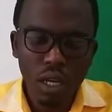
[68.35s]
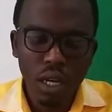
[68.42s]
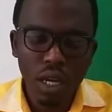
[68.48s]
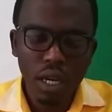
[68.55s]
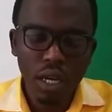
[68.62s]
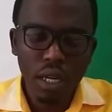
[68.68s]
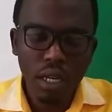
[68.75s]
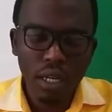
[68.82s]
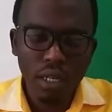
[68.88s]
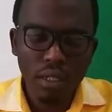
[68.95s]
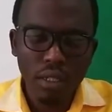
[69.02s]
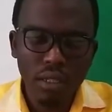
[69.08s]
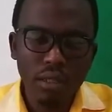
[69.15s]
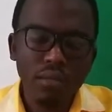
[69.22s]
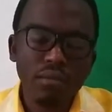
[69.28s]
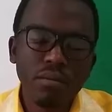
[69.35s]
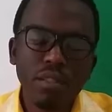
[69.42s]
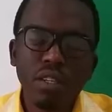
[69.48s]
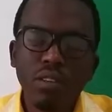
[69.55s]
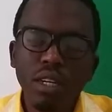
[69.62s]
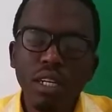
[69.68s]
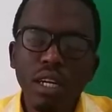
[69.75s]
and
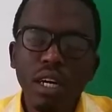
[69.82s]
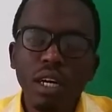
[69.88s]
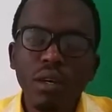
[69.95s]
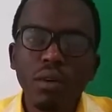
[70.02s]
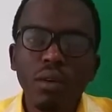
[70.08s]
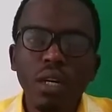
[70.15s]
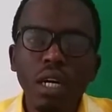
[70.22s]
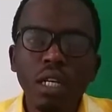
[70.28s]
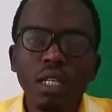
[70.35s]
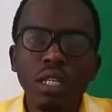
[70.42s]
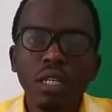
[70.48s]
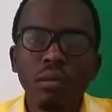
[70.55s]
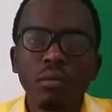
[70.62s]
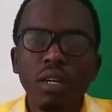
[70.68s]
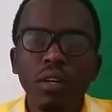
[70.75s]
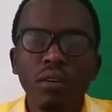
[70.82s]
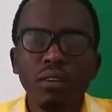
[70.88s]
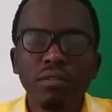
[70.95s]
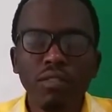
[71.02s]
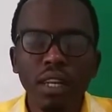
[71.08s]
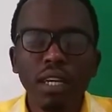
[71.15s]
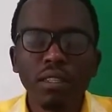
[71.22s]
right now, as I am now
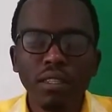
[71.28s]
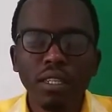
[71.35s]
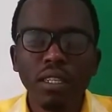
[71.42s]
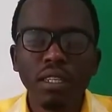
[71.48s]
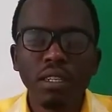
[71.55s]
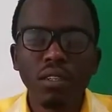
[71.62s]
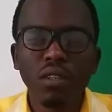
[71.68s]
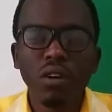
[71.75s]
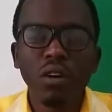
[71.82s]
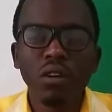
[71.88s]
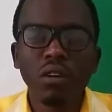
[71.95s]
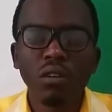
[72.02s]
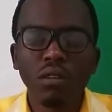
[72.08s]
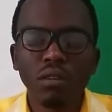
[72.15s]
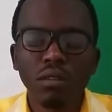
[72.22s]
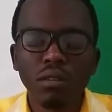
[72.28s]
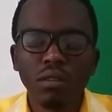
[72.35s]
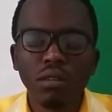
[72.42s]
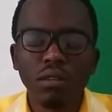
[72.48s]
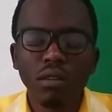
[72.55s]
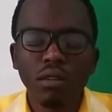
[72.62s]
reflecting on